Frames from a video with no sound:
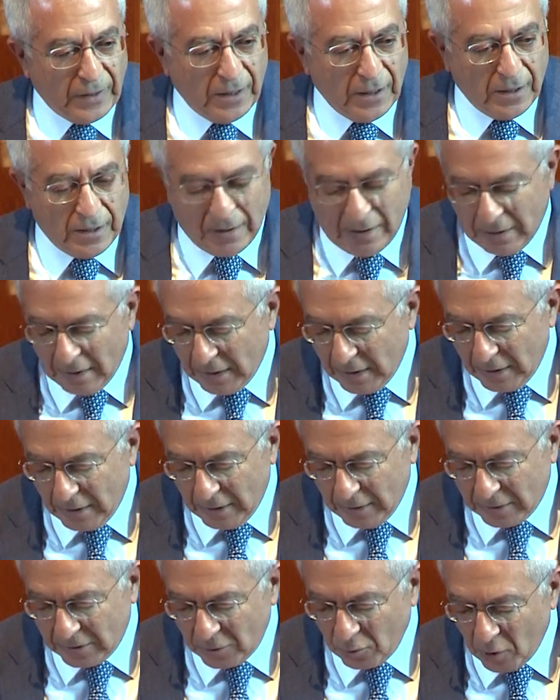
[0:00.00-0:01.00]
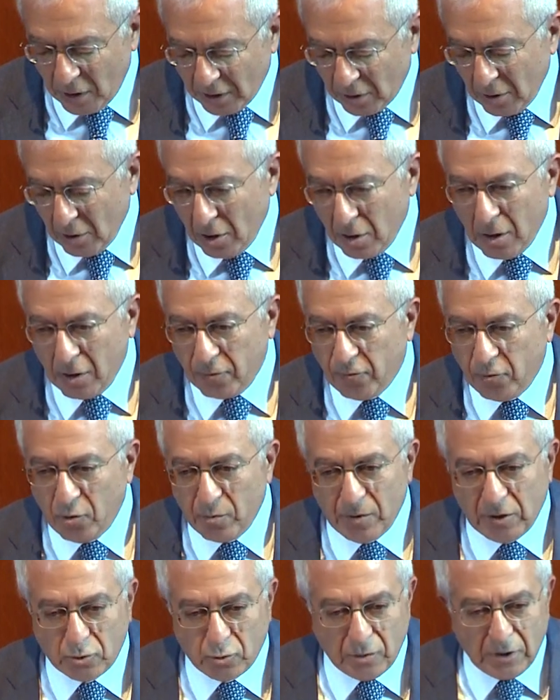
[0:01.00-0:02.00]
uh, and it's quite an honor for
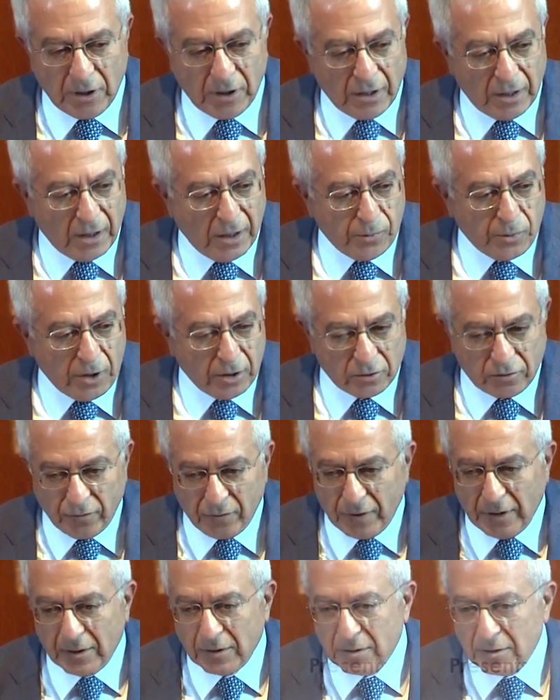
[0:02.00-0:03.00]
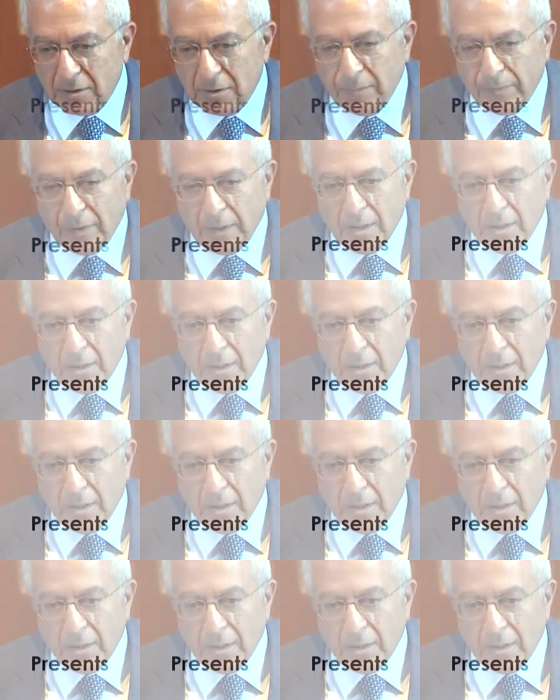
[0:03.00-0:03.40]
me to be a part of this.